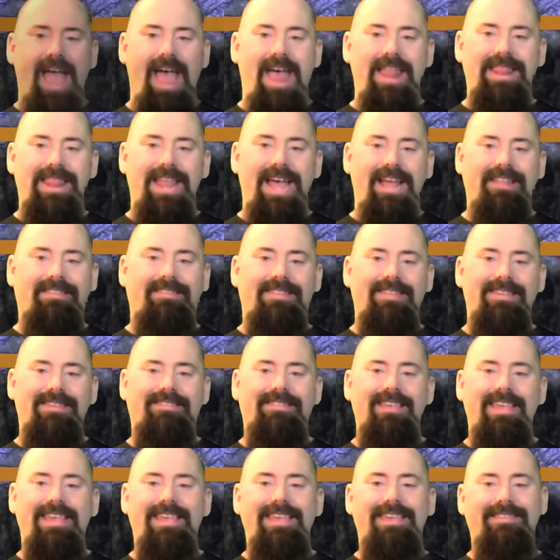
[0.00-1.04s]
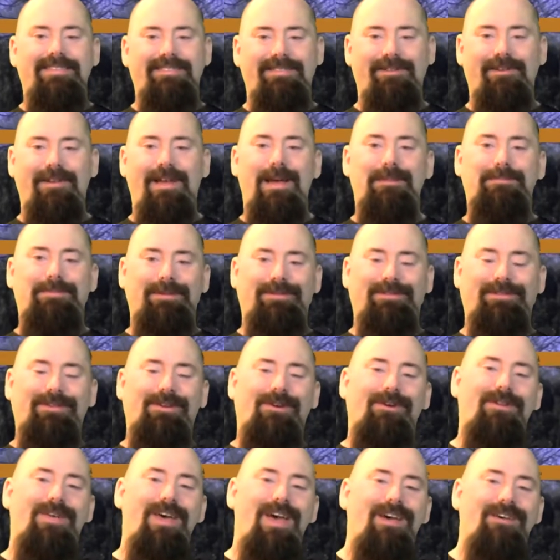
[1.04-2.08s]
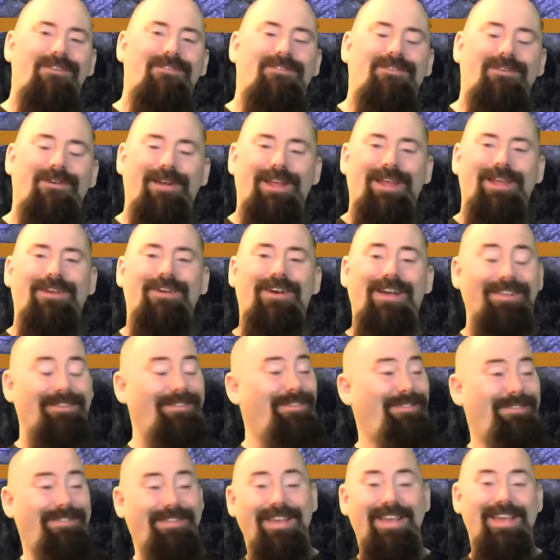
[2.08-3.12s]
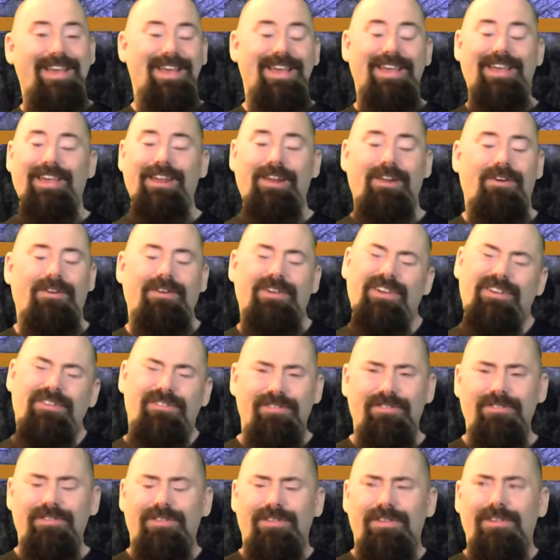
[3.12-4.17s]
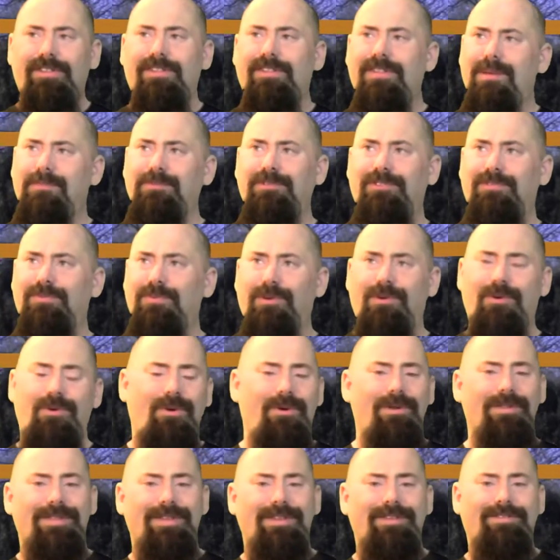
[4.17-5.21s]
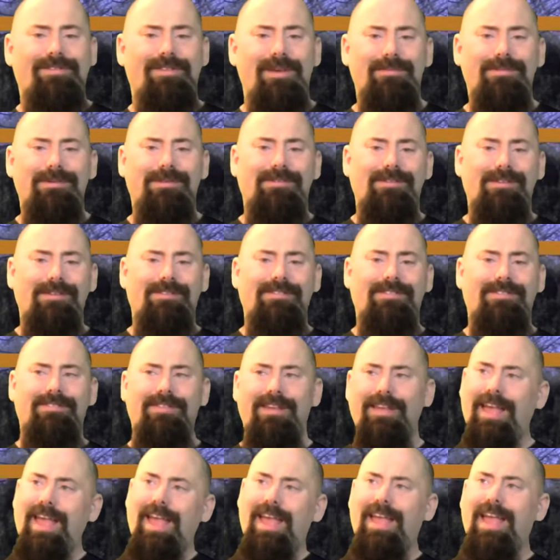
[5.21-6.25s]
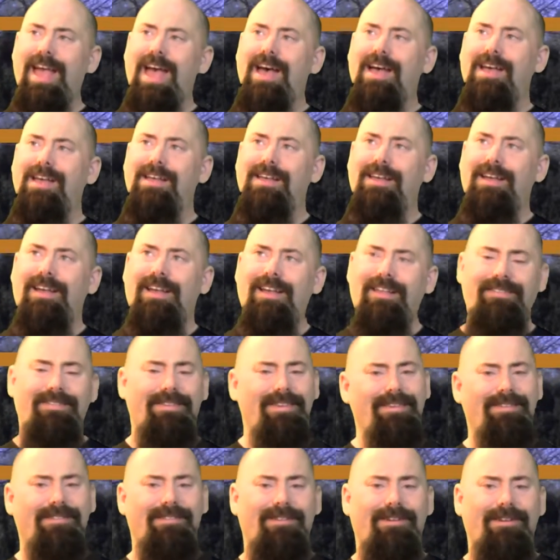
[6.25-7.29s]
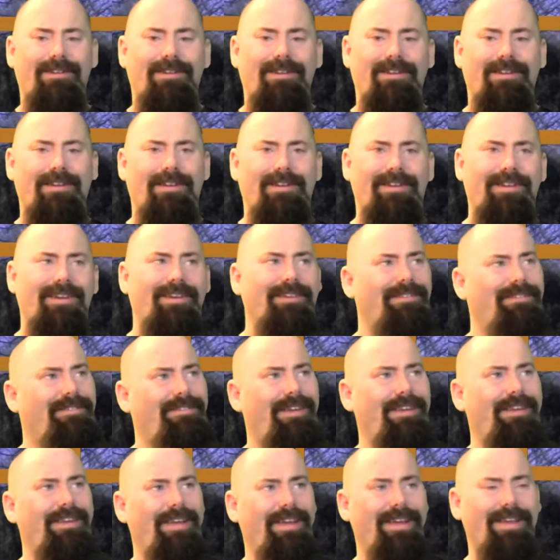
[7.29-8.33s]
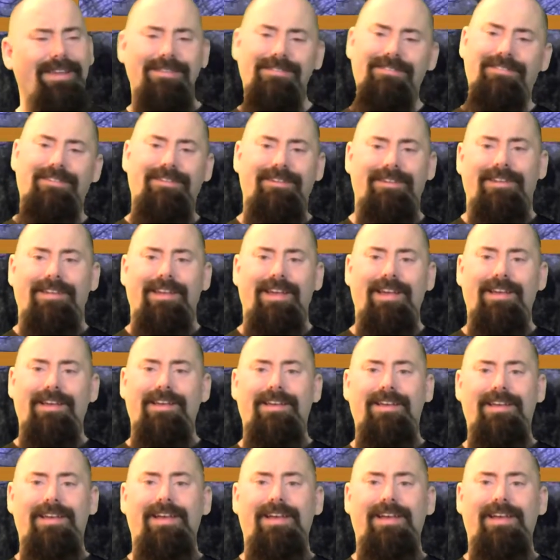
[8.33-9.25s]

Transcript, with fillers: And that's this Easter episode for you. I just you know, you just you, I'm just recording these episodes. It's like, hey, yeah, it's Easter. Oh, Sunday, Easter. Yeah.